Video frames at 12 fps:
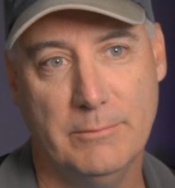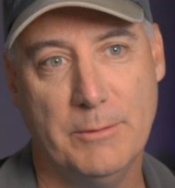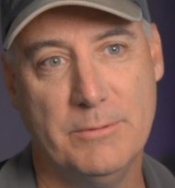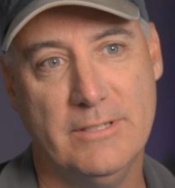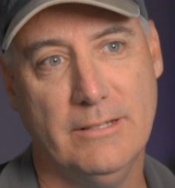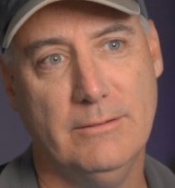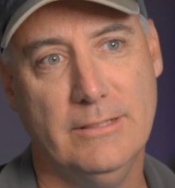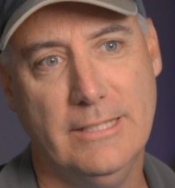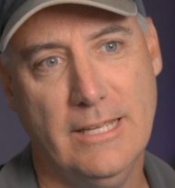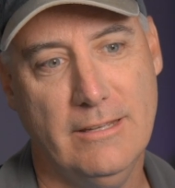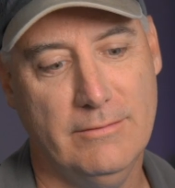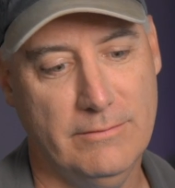You might be saying, well,
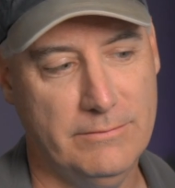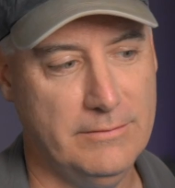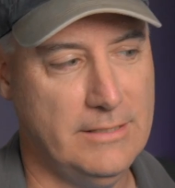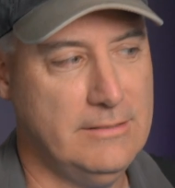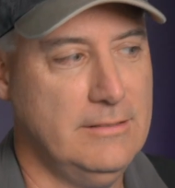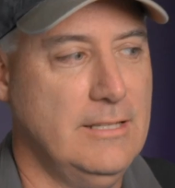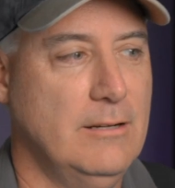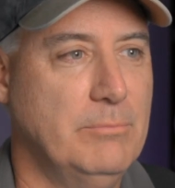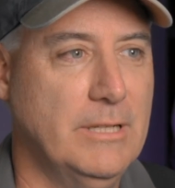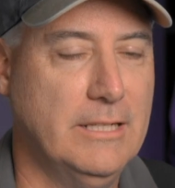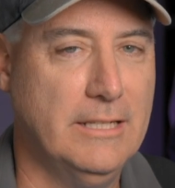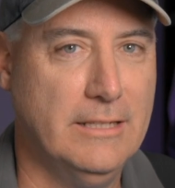Dave, that's not a
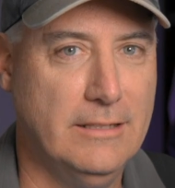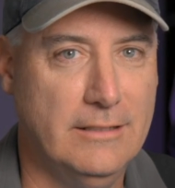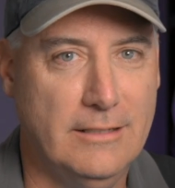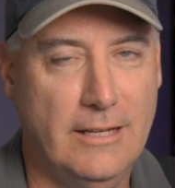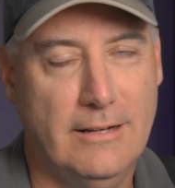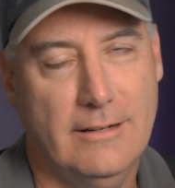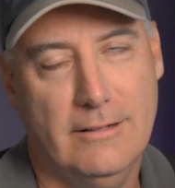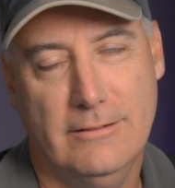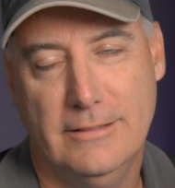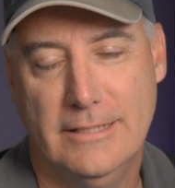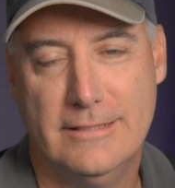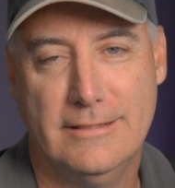big deal. I don't
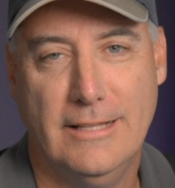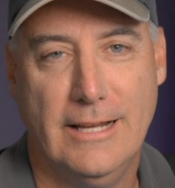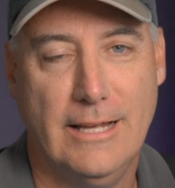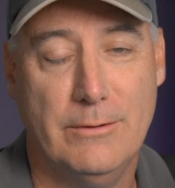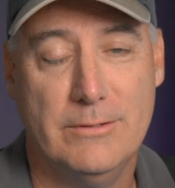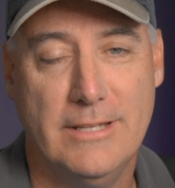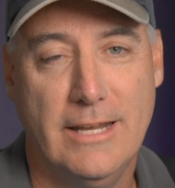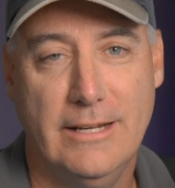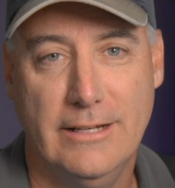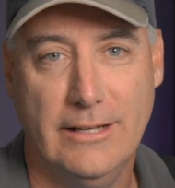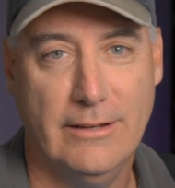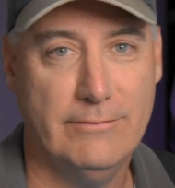know. It's like I was
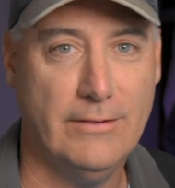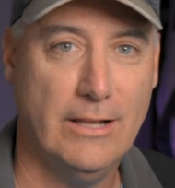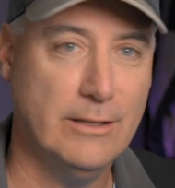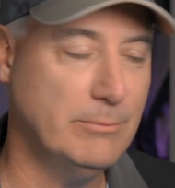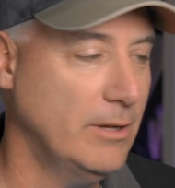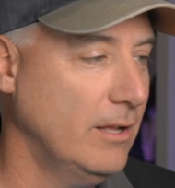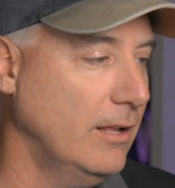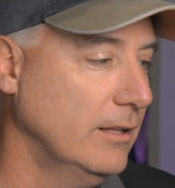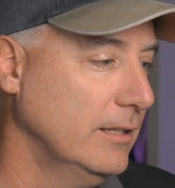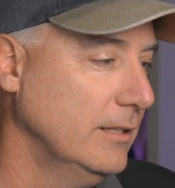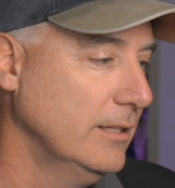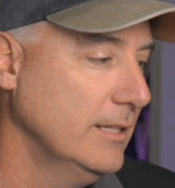editing a volleyball
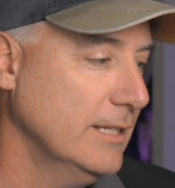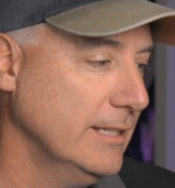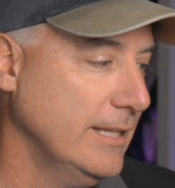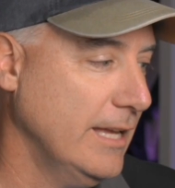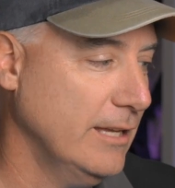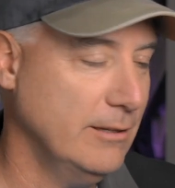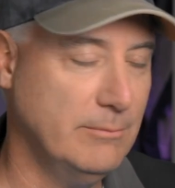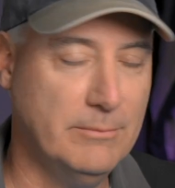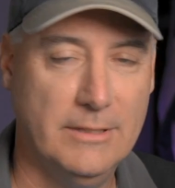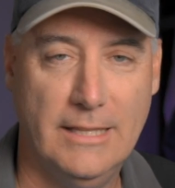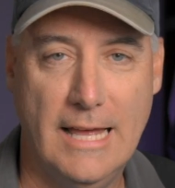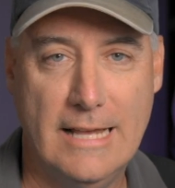
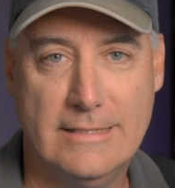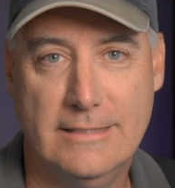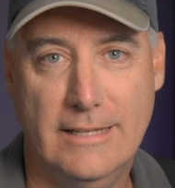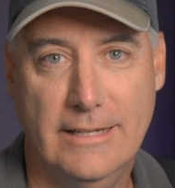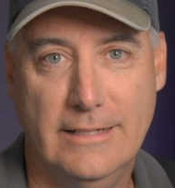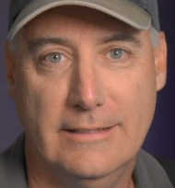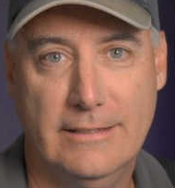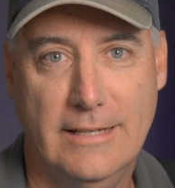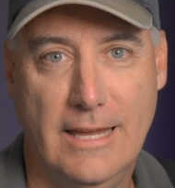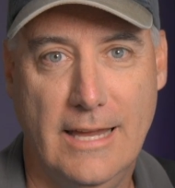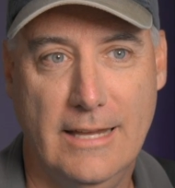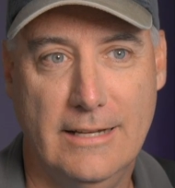game last night
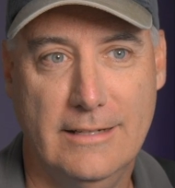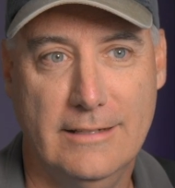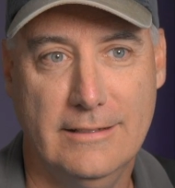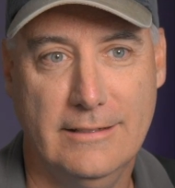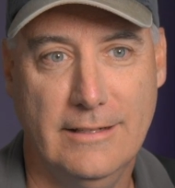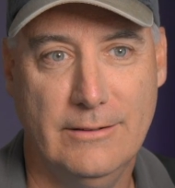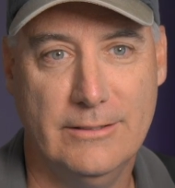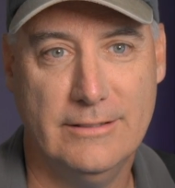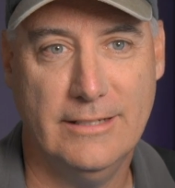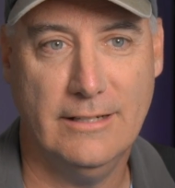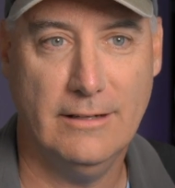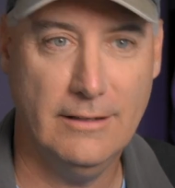and I was
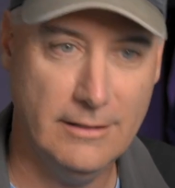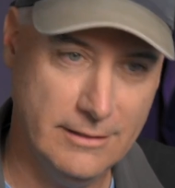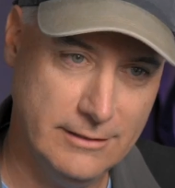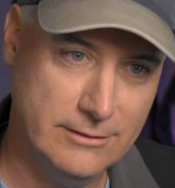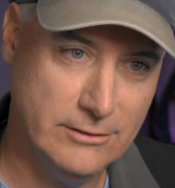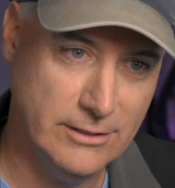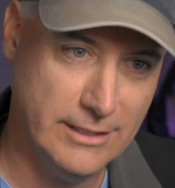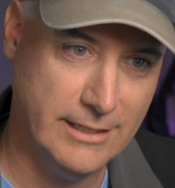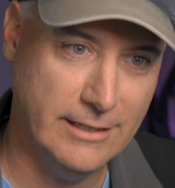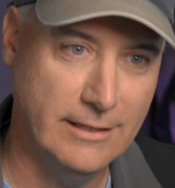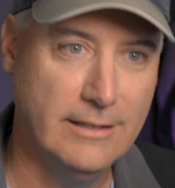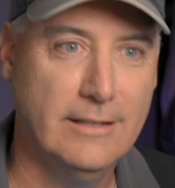like, oh, should
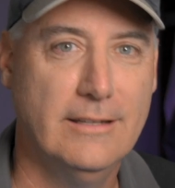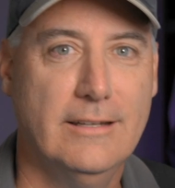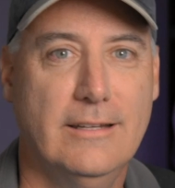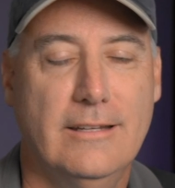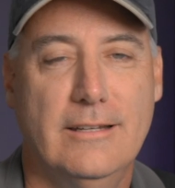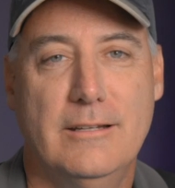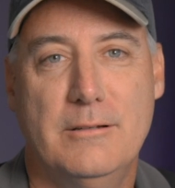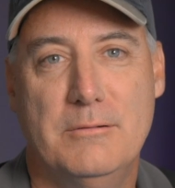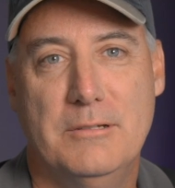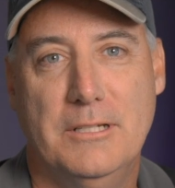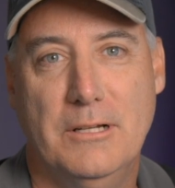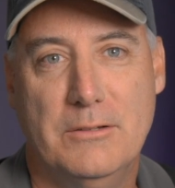I,
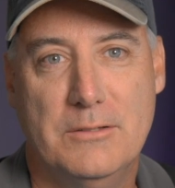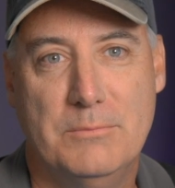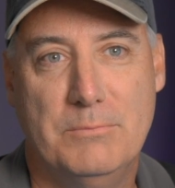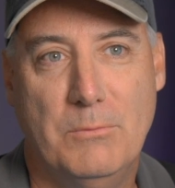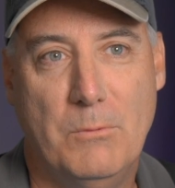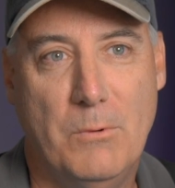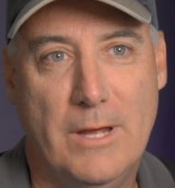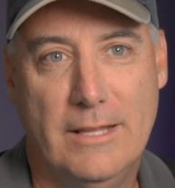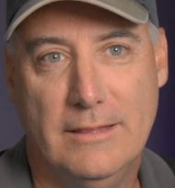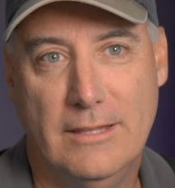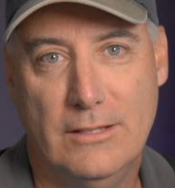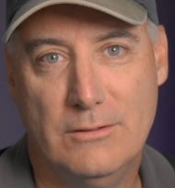you know,
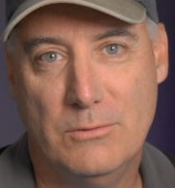wait the